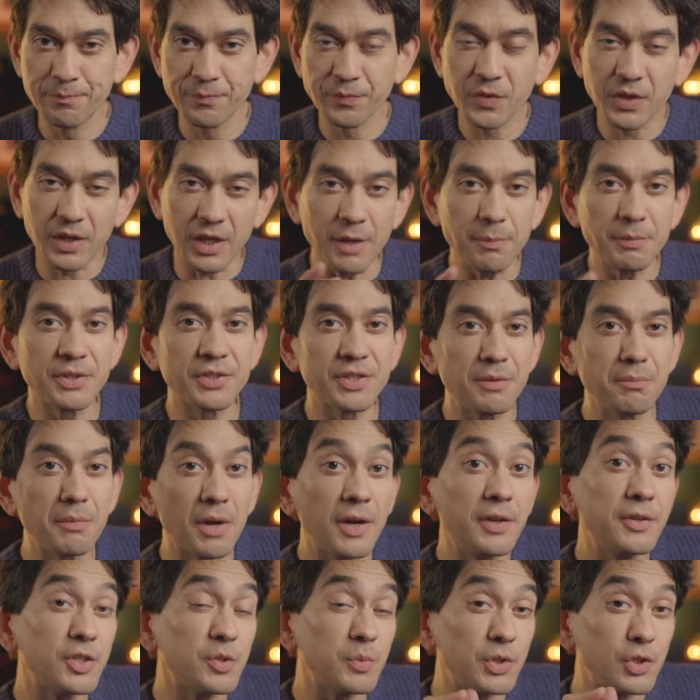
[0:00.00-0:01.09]
Keep this in
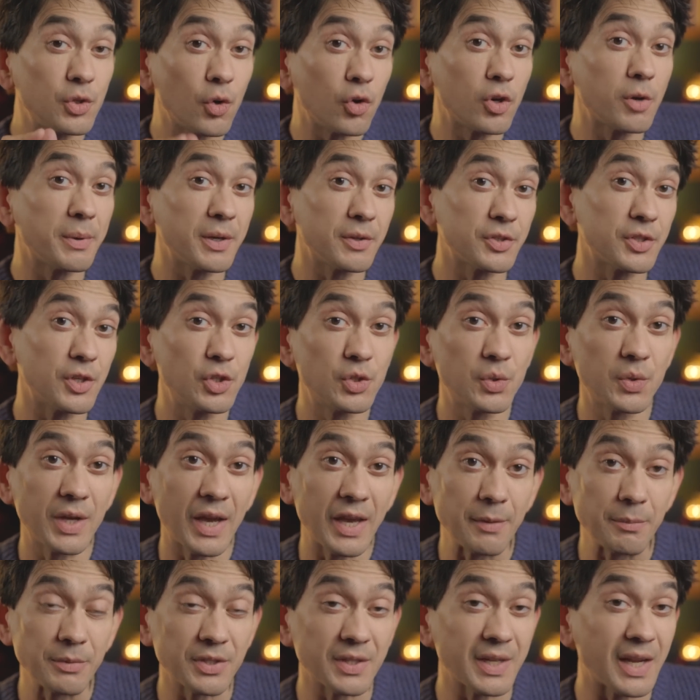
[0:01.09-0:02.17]
mind as we talk about social
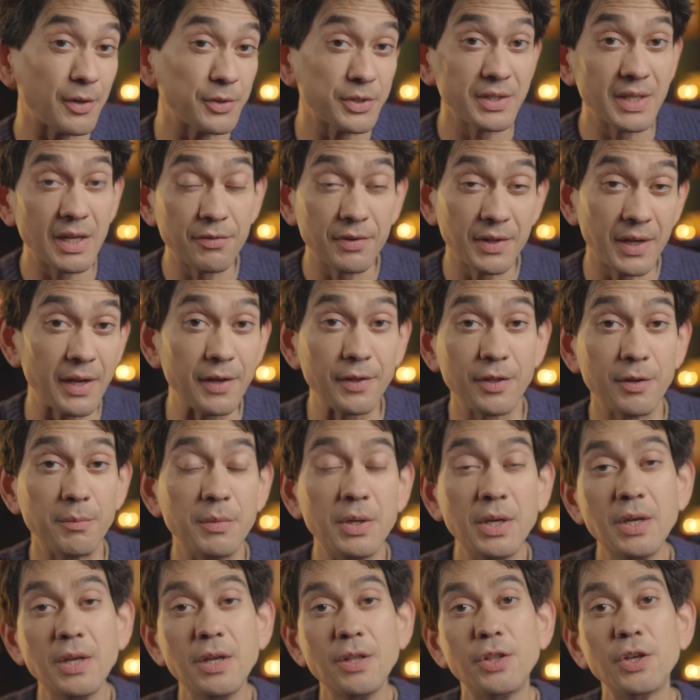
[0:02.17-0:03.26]
games and how to navigate them.
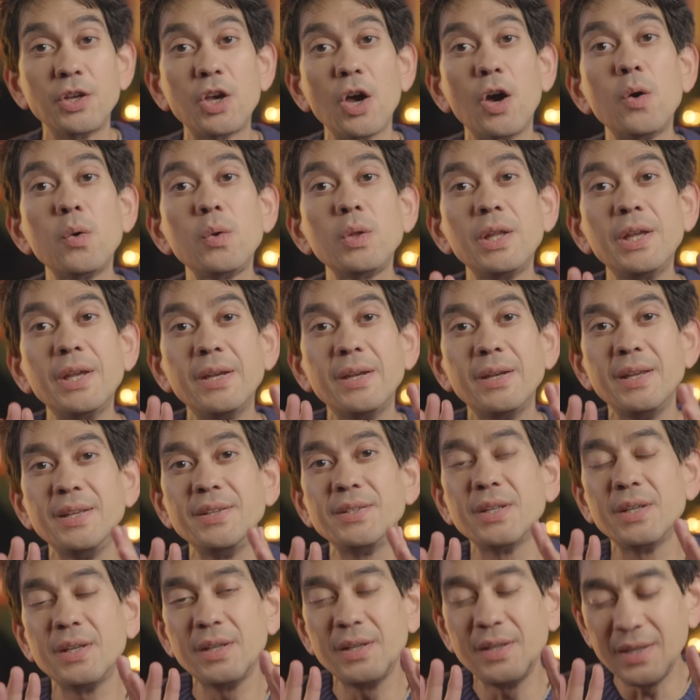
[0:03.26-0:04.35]
The goal
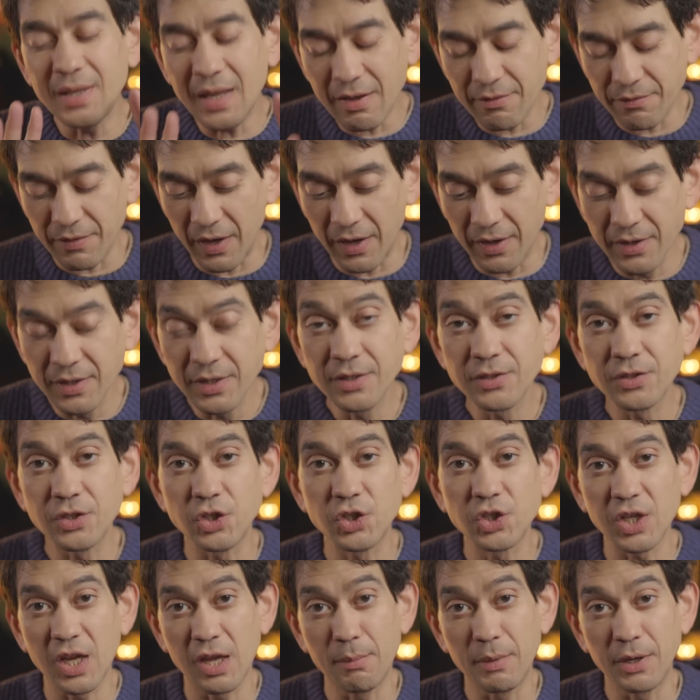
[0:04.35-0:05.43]
is never to
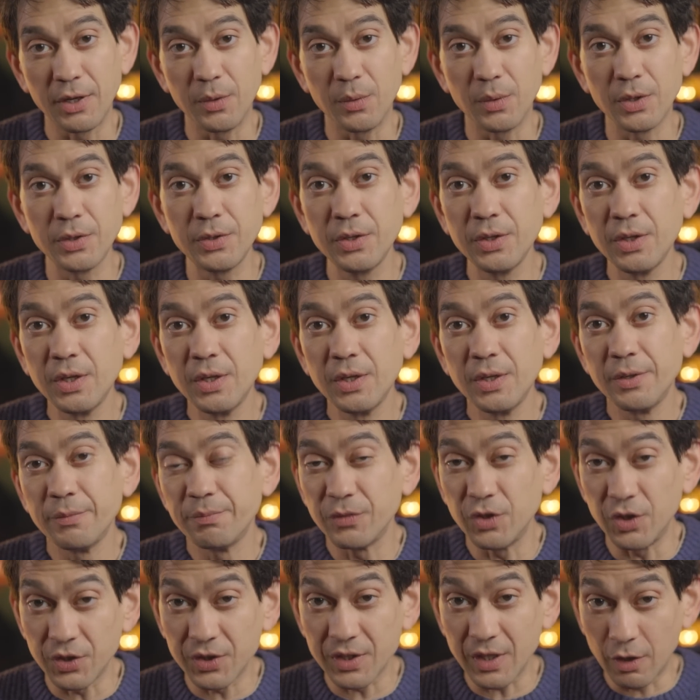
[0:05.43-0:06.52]
shame anyone,
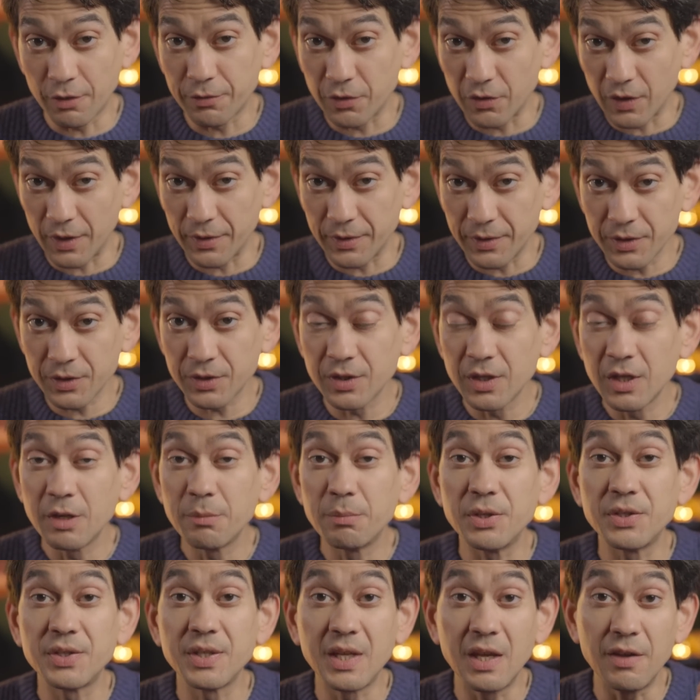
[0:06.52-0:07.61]
yourself or others,
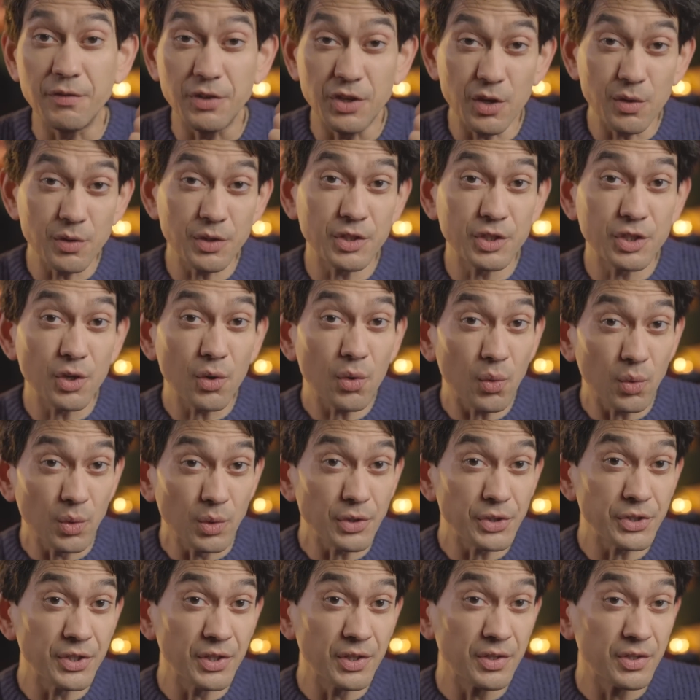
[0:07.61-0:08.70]
but to give you the
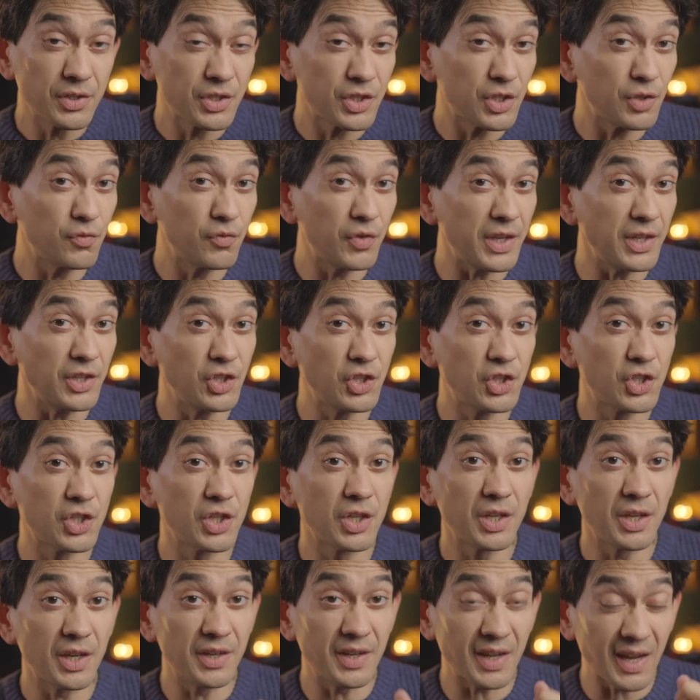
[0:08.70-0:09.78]
tools to reach
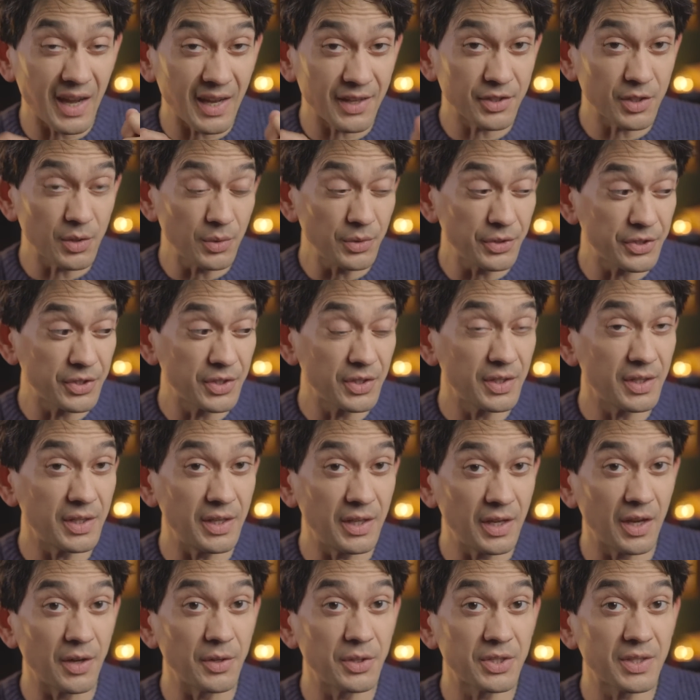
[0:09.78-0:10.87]
an adult
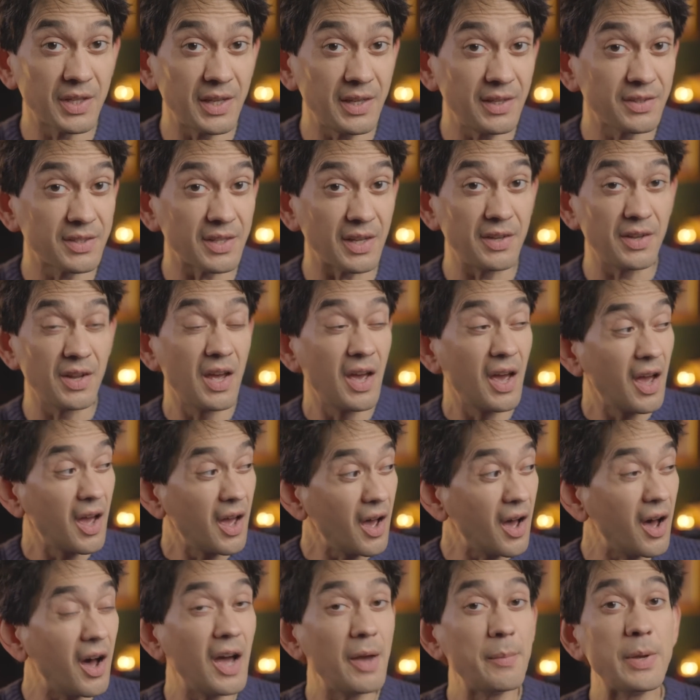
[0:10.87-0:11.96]
ego state and
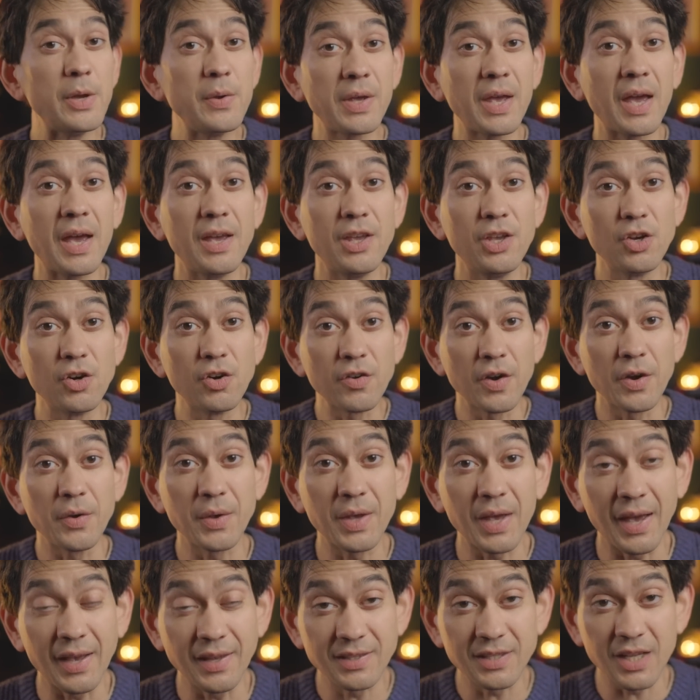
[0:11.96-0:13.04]
I'm okay, you're
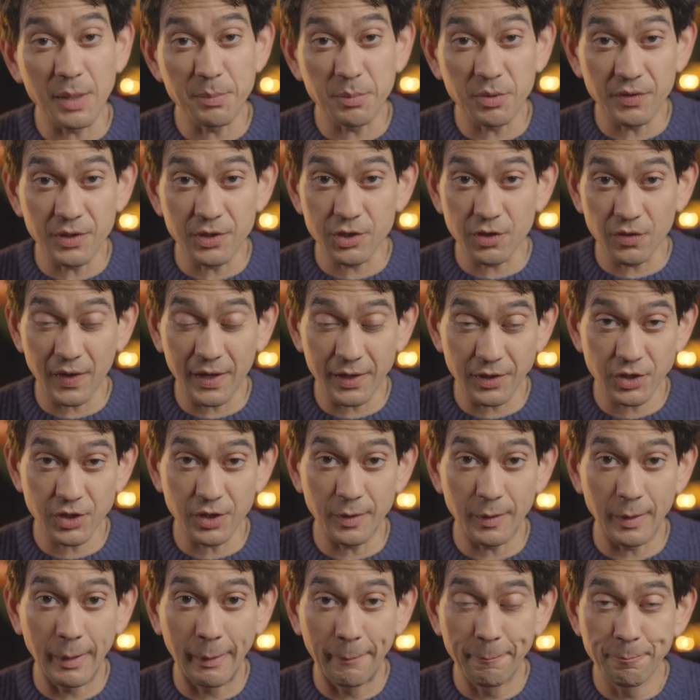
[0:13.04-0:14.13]
okay type of
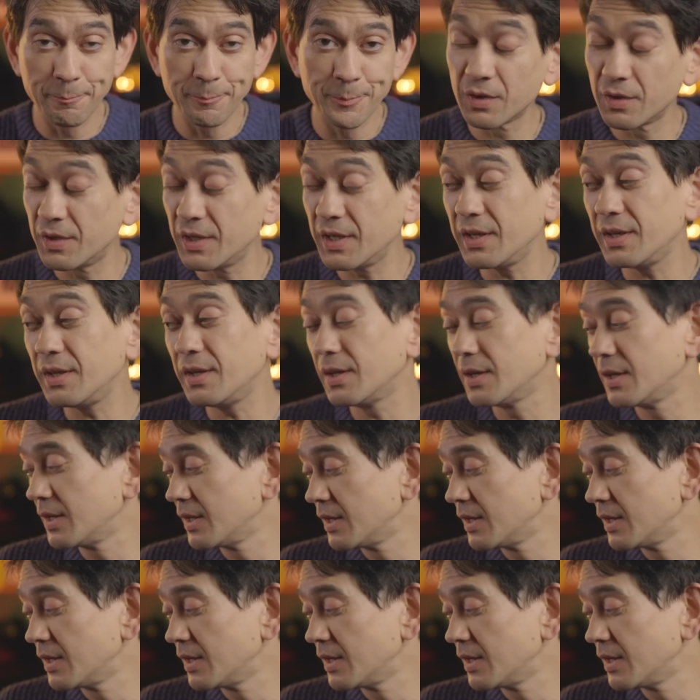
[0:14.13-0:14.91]
interaction. The